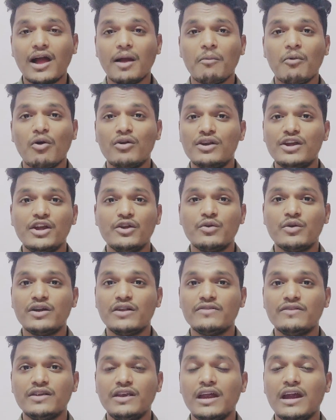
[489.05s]
I'm already
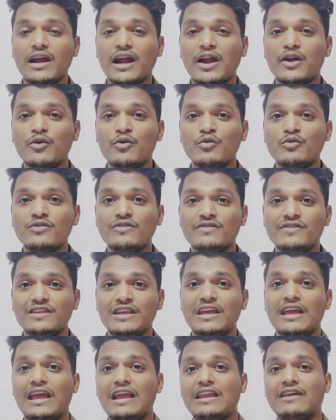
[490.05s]
23 and I don't
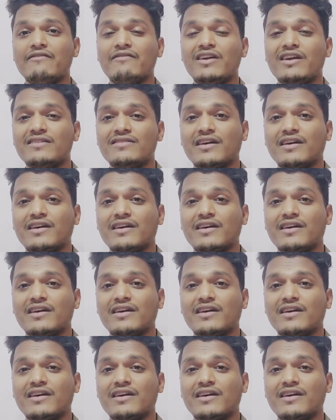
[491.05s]
see any way